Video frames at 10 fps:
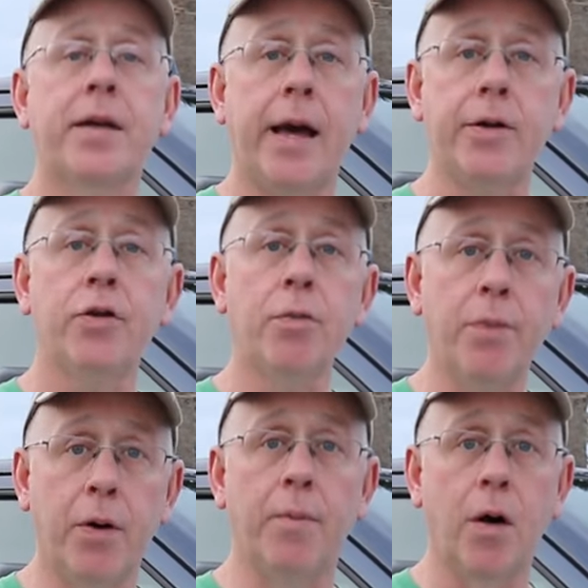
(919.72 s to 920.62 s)
Can you
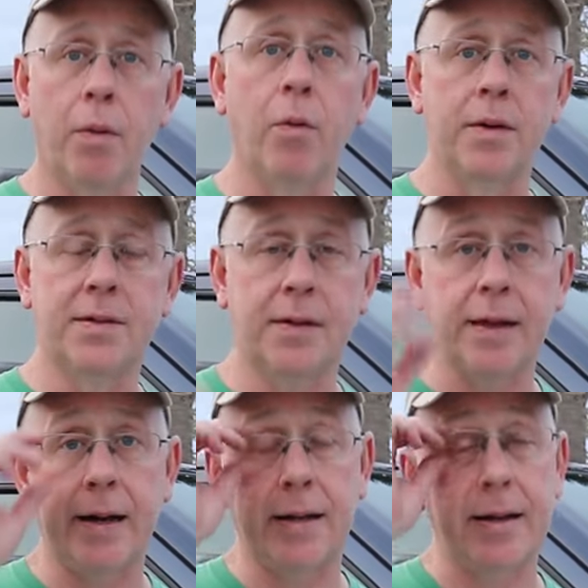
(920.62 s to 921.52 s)
put Mobil one
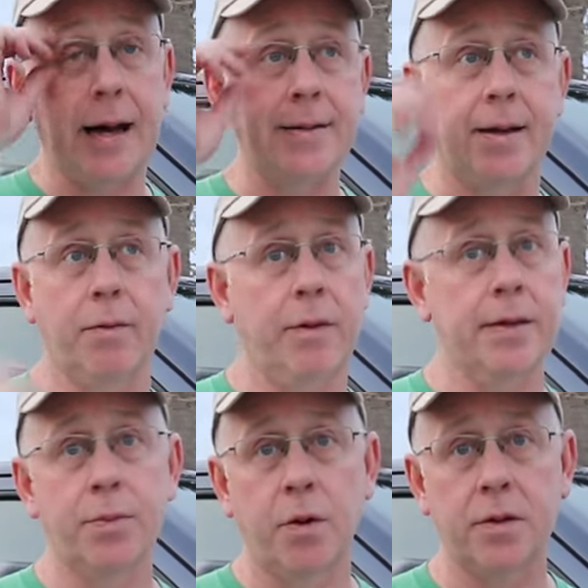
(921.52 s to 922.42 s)
synthetic? And the guy's like, well,
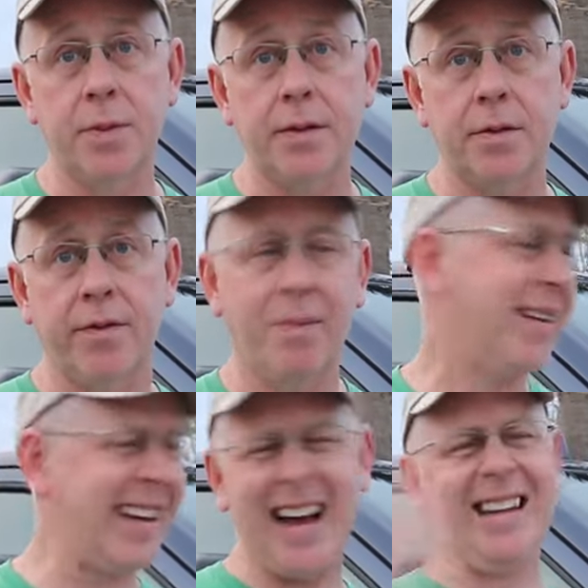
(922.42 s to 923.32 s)
that's more expensive. I'm
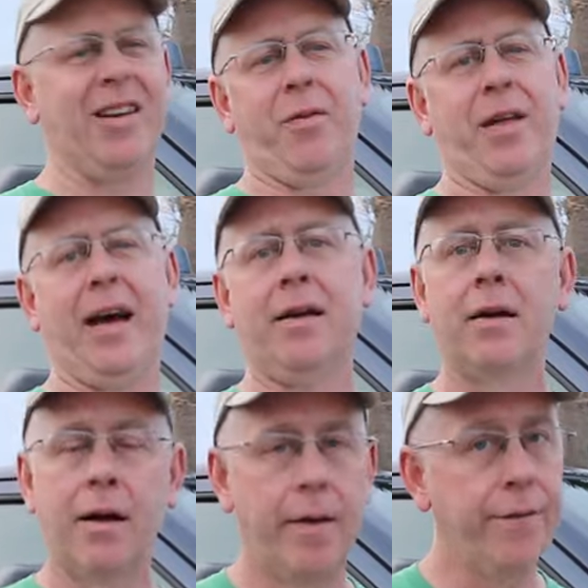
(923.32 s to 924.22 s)
like, yeah, I know that.
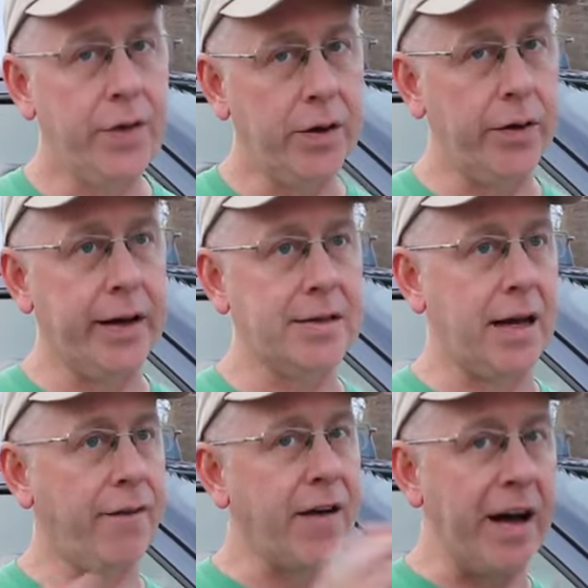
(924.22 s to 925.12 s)
Figuring it's
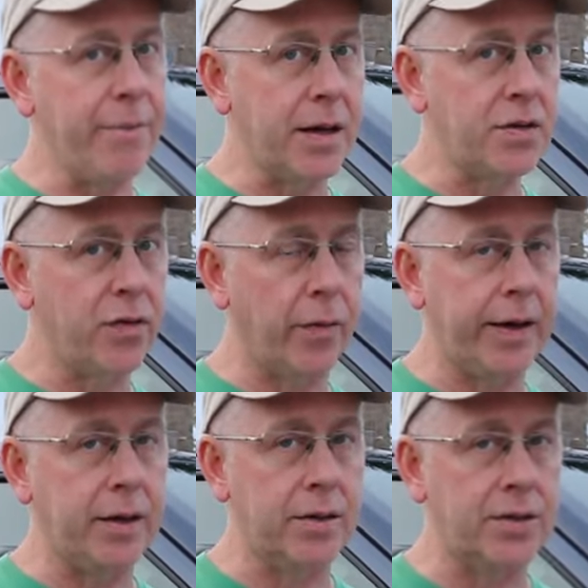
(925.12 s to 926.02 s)
like five bucks for
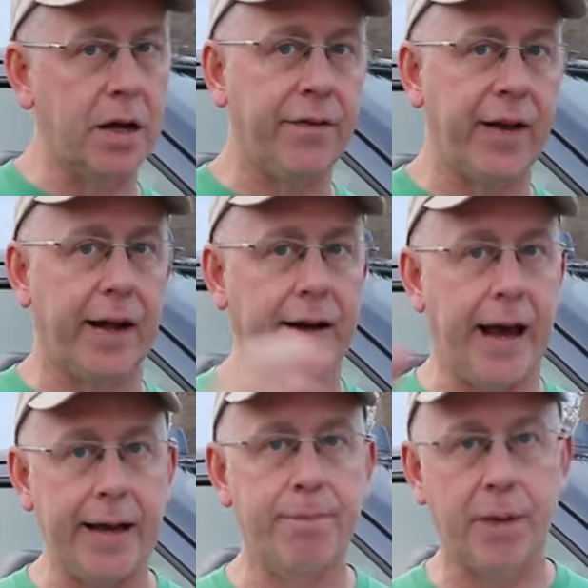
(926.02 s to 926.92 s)
regular stuff and
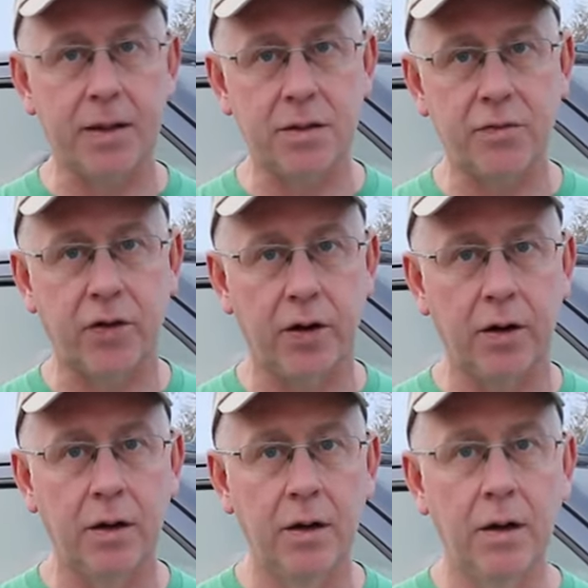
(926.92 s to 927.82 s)
eight bucks
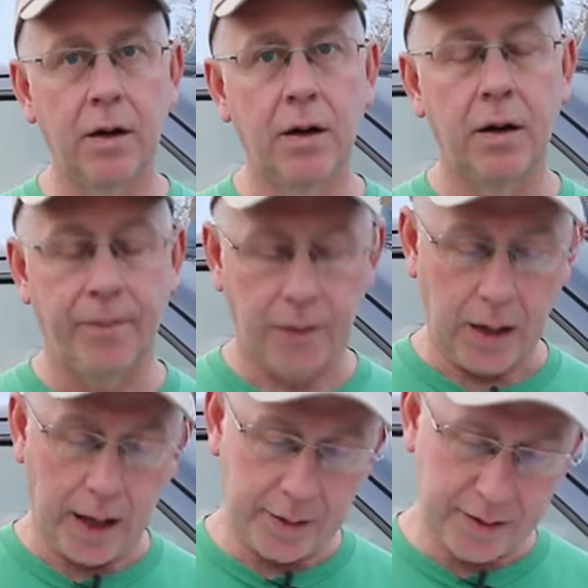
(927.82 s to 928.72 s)
for
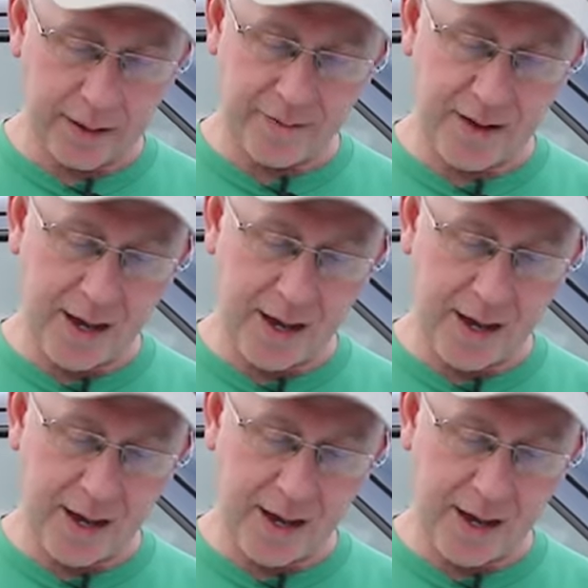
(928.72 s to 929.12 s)
sure other stuff.